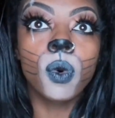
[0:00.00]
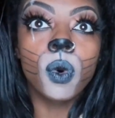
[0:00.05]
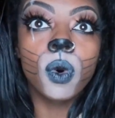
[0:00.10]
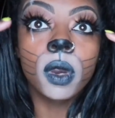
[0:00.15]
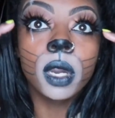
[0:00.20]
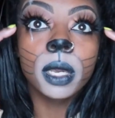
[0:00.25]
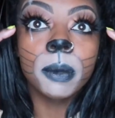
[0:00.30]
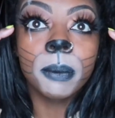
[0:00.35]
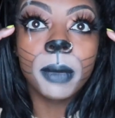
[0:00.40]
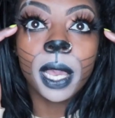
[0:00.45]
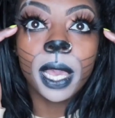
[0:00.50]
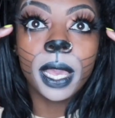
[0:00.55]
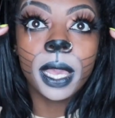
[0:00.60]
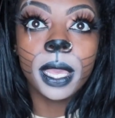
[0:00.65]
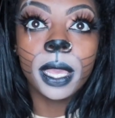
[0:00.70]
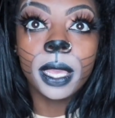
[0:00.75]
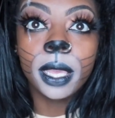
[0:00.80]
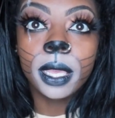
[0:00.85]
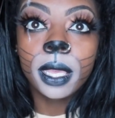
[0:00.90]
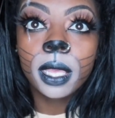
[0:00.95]
on
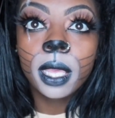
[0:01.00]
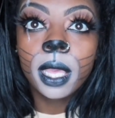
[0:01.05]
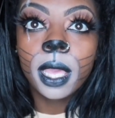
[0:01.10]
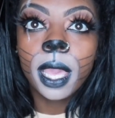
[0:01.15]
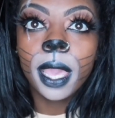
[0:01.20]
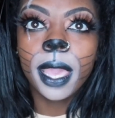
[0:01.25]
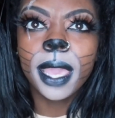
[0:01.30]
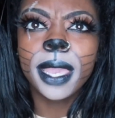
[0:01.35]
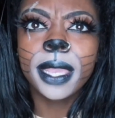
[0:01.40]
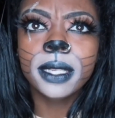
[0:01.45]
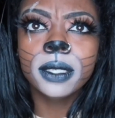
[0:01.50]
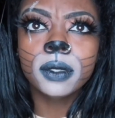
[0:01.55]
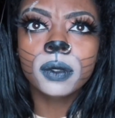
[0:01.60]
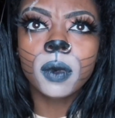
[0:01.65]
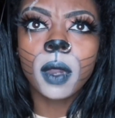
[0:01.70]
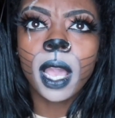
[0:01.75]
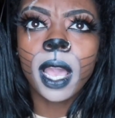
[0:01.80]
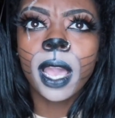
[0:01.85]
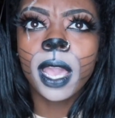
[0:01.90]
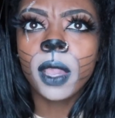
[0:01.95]
my angel
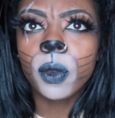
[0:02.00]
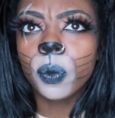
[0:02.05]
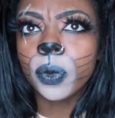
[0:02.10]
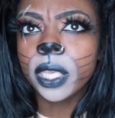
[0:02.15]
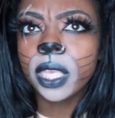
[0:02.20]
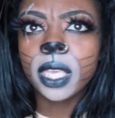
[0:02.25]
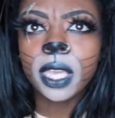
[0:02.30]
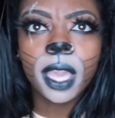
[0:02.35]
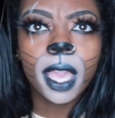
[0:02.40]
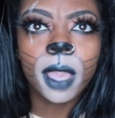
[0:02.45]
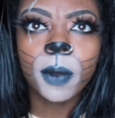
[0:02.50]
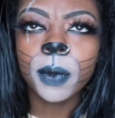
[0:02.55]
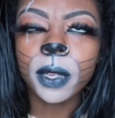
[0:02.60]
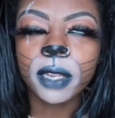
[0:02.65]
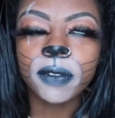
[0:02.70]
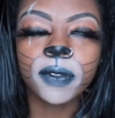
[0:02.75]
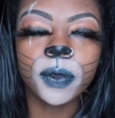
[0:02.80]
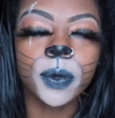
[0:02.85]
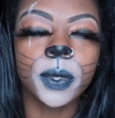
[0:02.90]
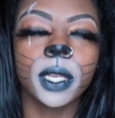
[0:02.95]
eye, wing eye,
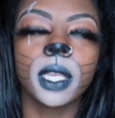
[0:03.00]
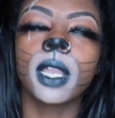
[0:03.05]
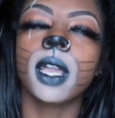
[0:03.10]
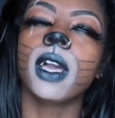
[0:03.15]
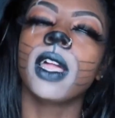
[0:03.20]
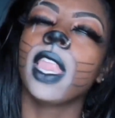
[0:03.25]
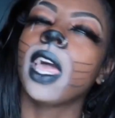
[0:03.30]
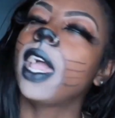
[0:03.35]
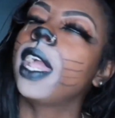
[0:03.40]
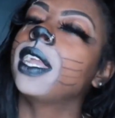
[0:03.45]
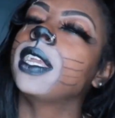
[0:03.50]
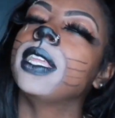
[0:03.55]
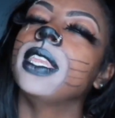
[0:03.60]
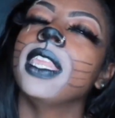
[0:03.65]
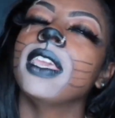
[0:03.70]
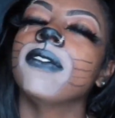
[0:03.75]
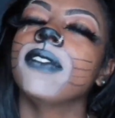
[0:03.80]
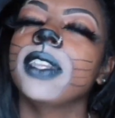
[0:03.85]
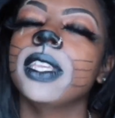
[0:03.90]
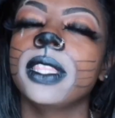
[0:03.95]
whatever you want to call it. I could
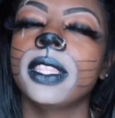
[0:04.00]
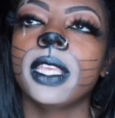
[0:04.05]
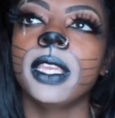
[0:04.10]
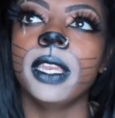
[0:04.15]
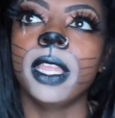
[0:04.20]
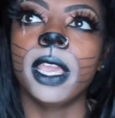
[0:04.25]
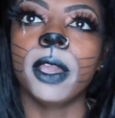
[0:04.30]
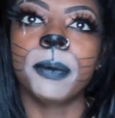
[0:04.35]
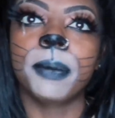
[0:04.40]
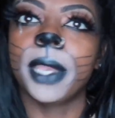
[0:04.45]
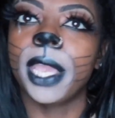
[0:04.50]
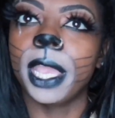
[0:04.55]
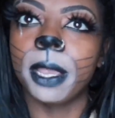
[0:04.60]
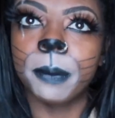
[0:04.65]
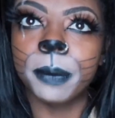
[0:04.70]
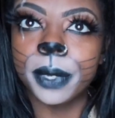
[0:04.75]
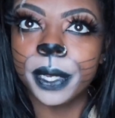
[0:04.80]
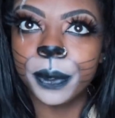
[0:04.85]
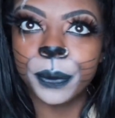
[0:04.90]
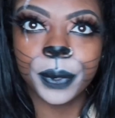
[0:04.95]
never get that down packed,
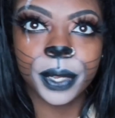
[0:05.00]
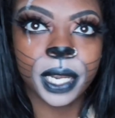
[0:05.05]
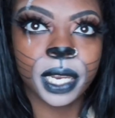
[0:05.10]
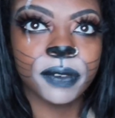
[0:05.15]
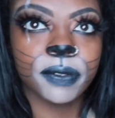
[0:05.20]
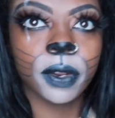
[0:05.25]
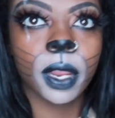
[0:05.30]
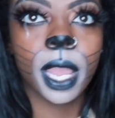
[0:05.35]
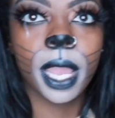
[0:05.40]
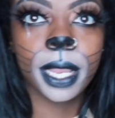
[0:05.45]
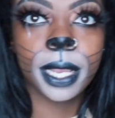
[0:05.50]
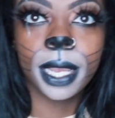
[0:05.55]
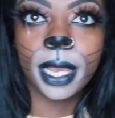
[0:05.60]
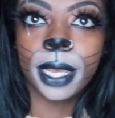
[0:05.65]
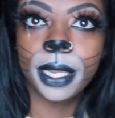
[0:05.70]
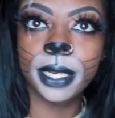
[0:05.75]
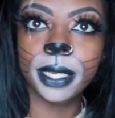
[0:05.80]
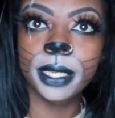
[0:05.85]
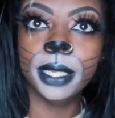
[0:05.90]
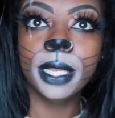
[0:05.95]
but whatever, I
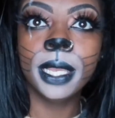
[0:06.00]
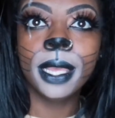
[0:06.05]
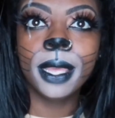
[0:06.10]
got it.